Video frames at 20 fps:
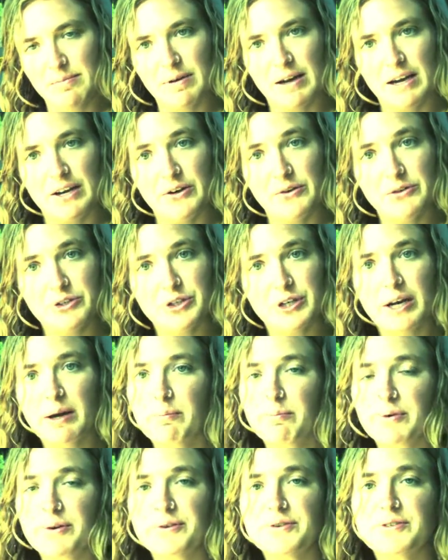a
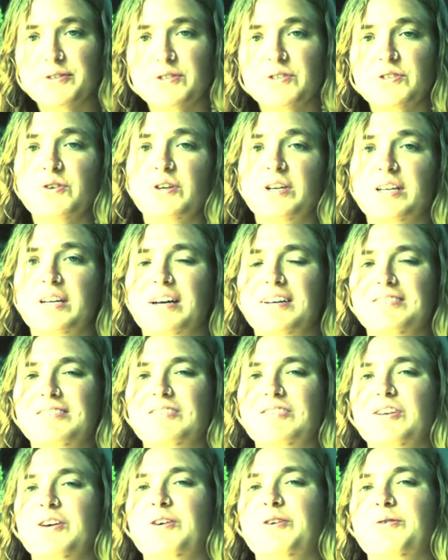nutrient boost. You can
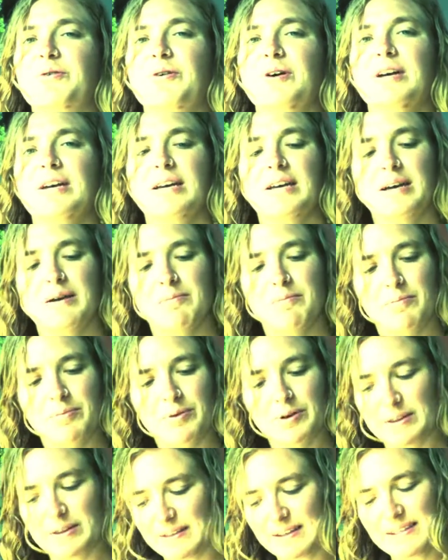also
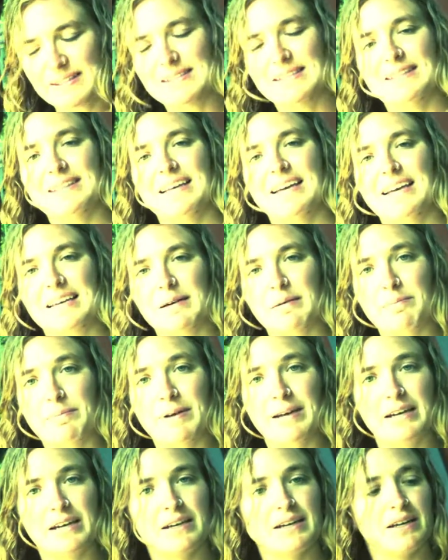put this in like a
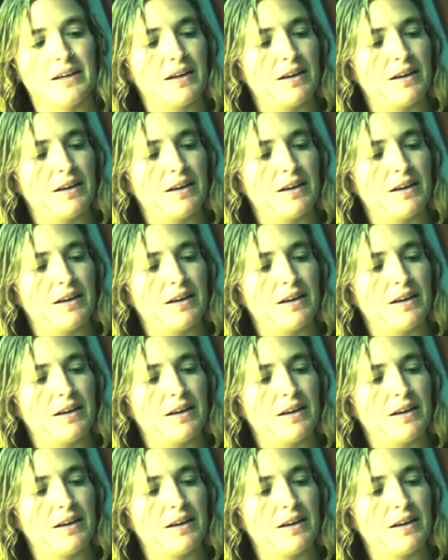big